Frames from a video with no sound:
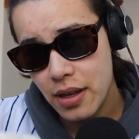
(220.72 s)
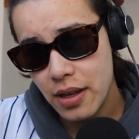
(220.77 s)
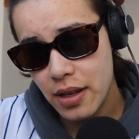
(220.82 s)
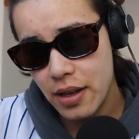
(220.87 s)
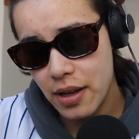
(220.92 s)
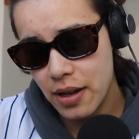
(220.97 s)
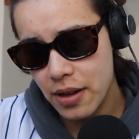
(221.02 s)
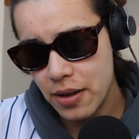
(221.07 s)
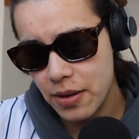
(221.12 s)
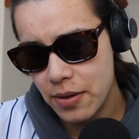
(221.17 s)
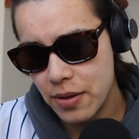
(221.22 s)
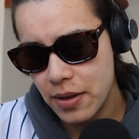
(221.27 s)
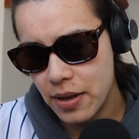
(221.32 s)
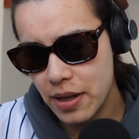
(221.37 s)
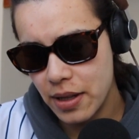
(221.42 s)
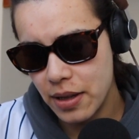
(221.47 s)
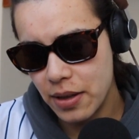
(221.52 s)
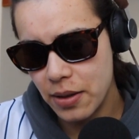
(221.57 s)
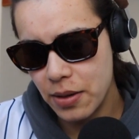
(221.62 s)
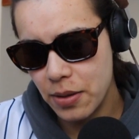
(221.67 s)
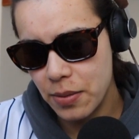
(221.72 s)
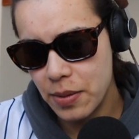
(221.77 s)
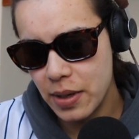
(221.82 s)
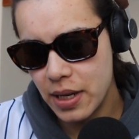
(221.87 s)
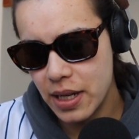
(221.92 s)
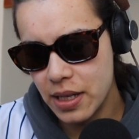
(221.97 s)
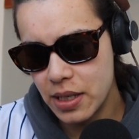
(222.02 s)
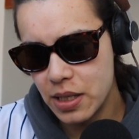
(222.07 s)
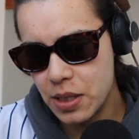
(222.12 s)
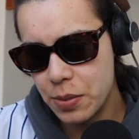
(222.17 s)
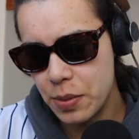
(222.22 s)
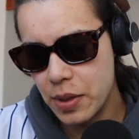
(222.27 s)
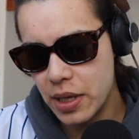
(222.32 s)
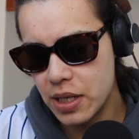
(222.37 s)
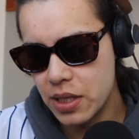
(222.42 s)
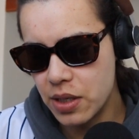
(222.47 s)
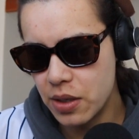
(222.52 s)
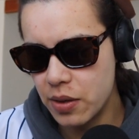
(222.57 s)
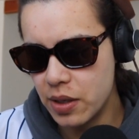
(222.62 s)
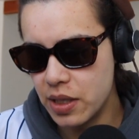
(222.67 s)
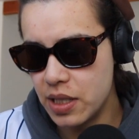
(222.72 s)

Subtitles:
You know, a little bit of espresso.